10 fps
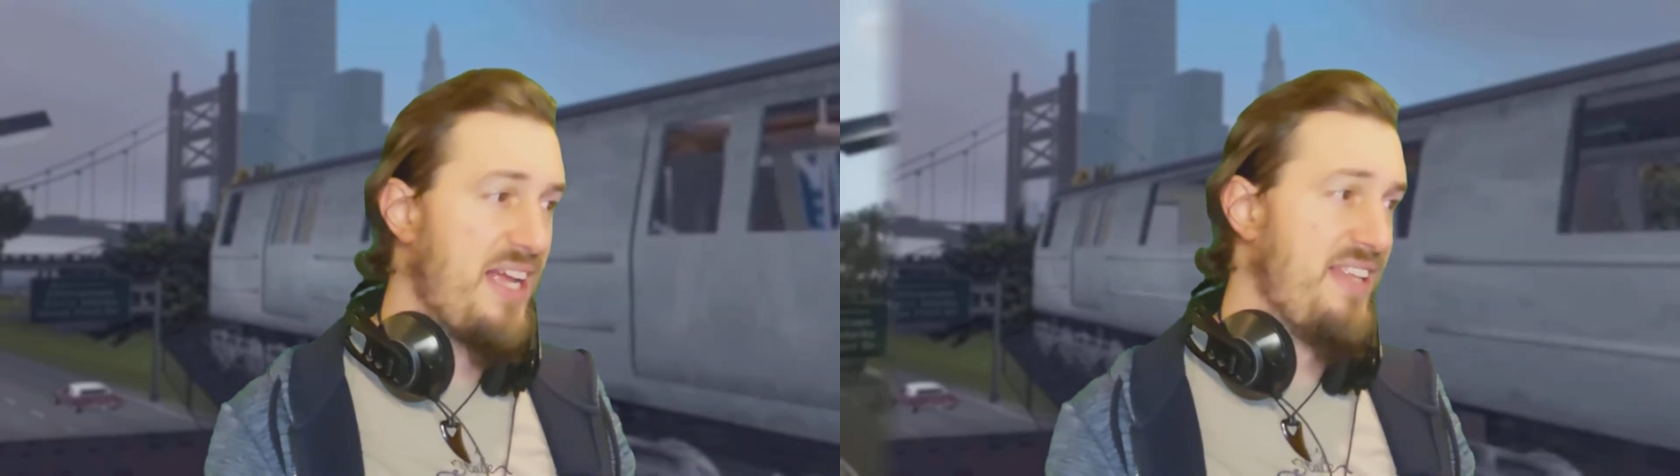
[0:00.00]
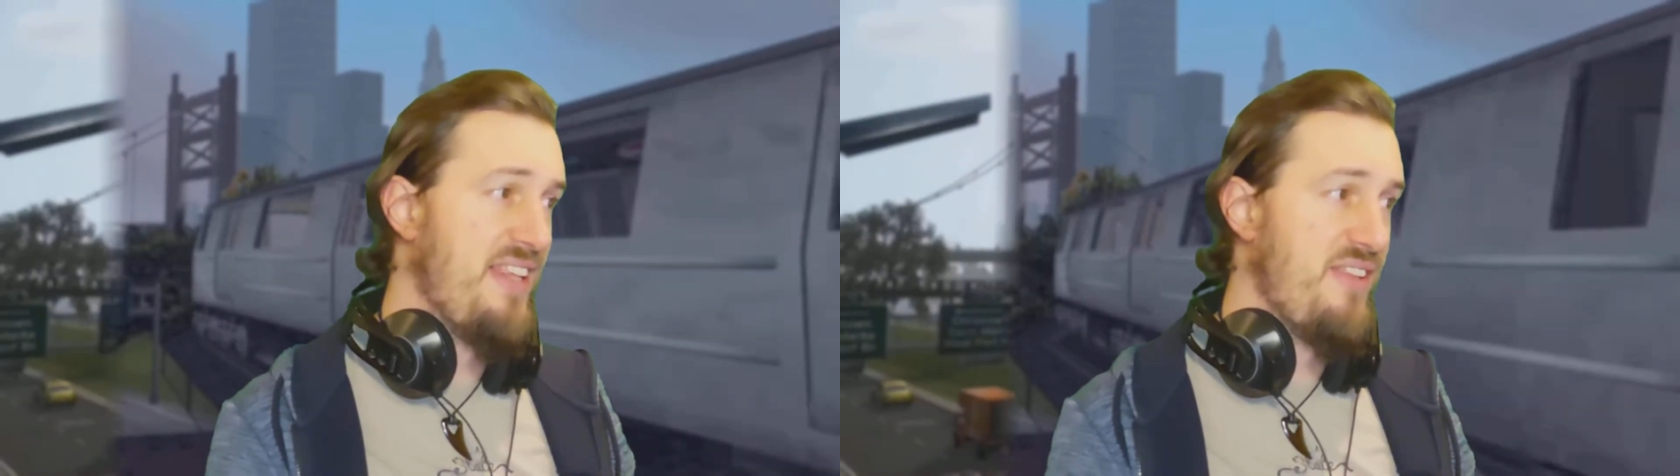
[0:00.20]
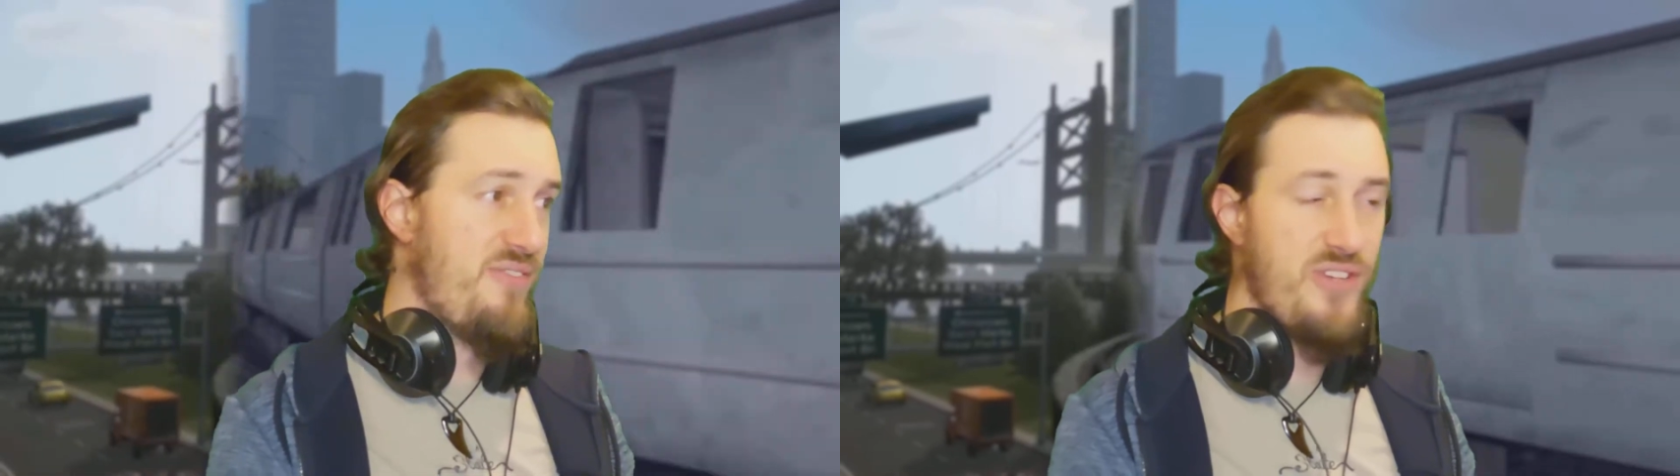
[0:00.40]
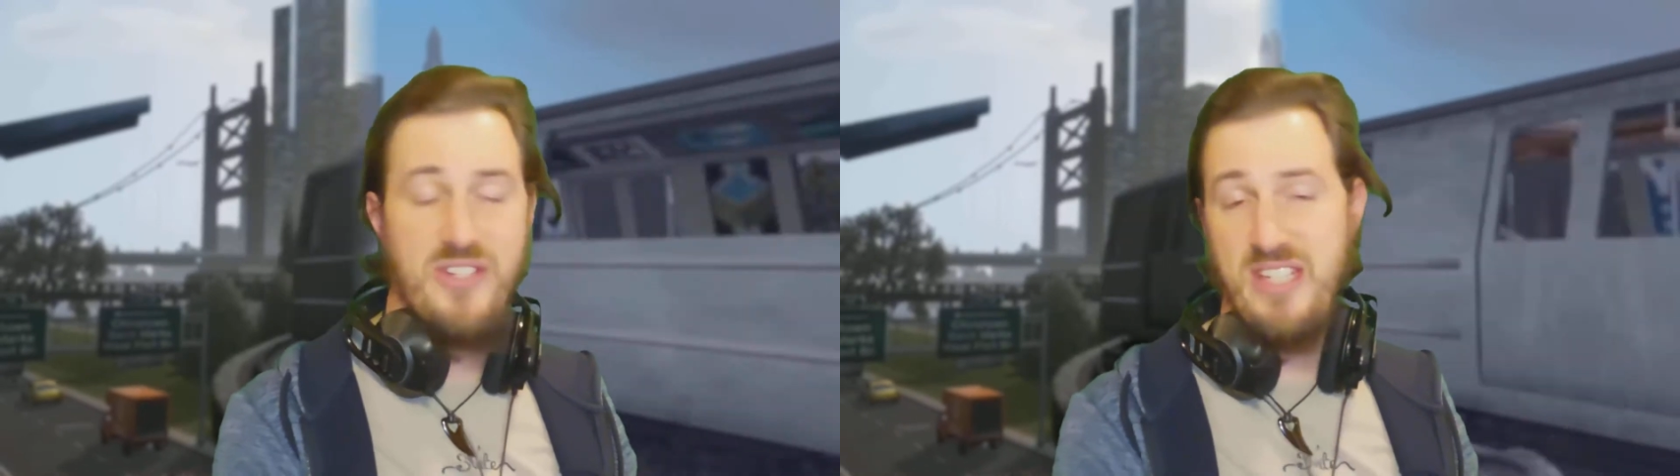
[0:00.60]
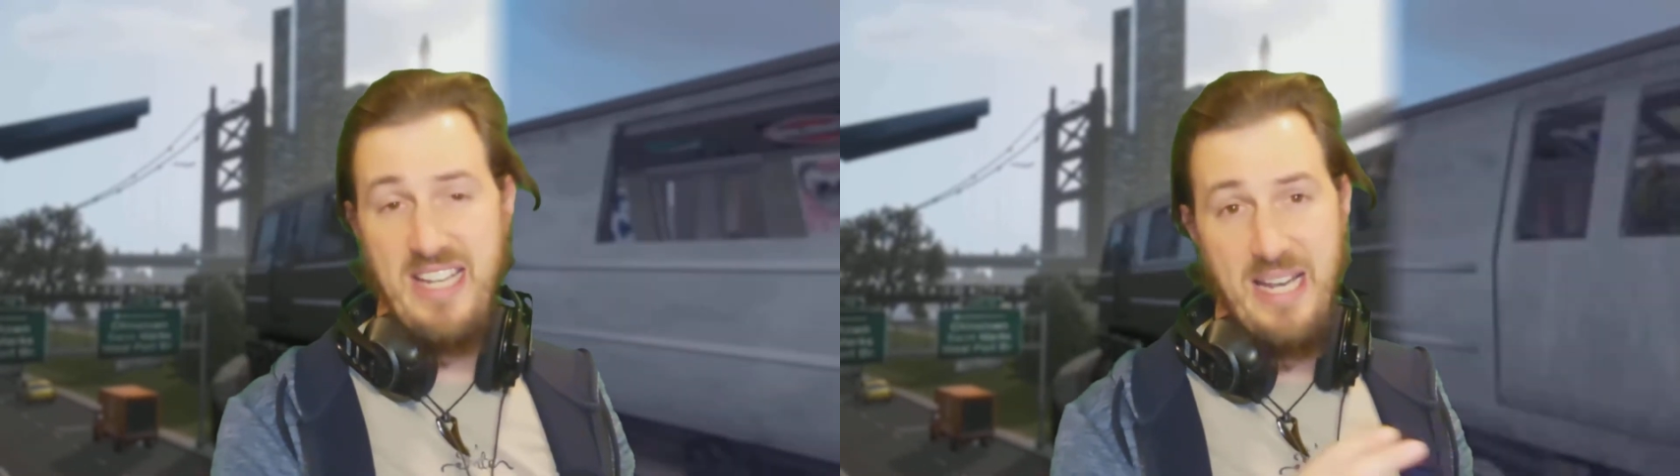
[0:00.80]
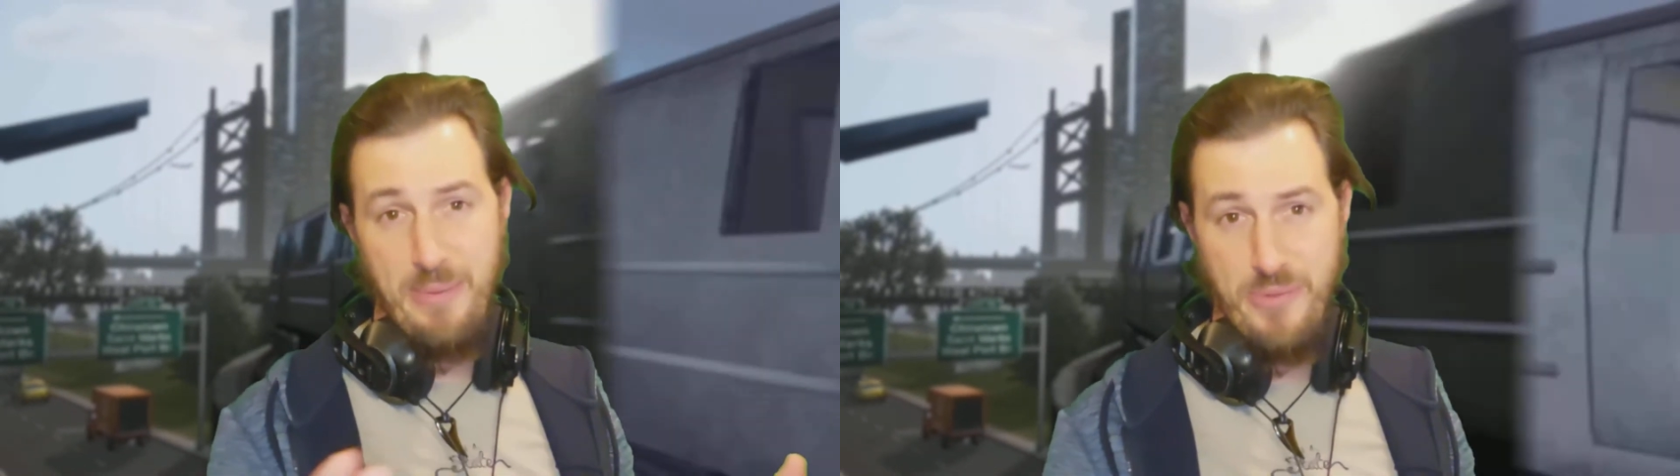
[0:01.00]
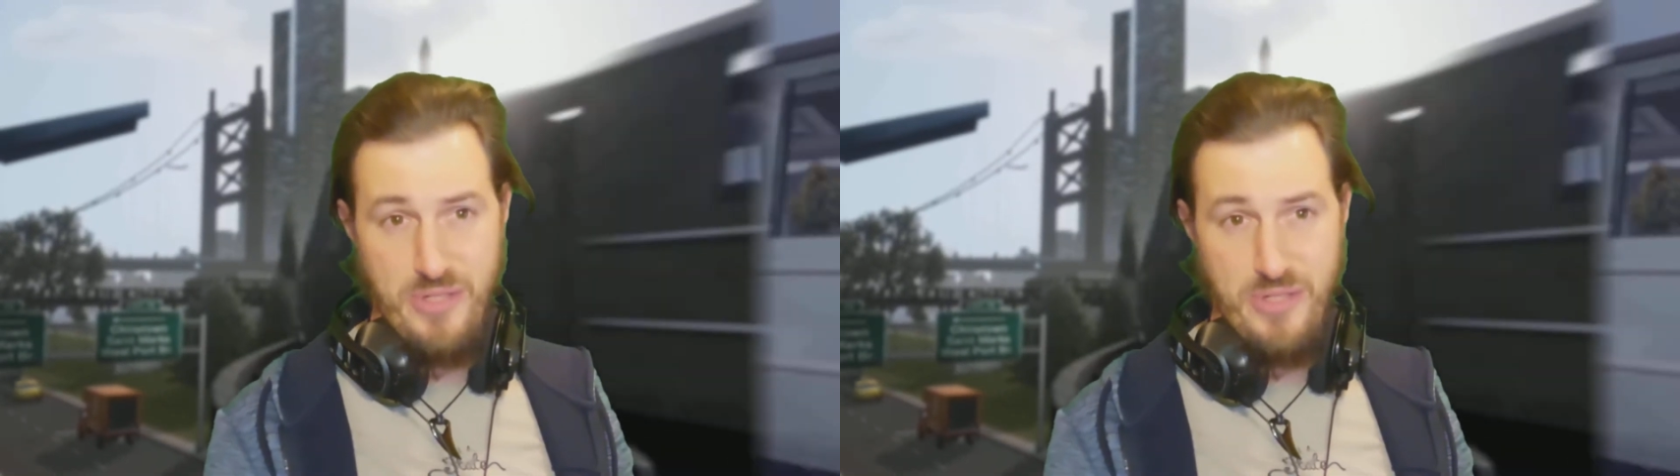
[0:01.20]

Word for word: and then the first thing I was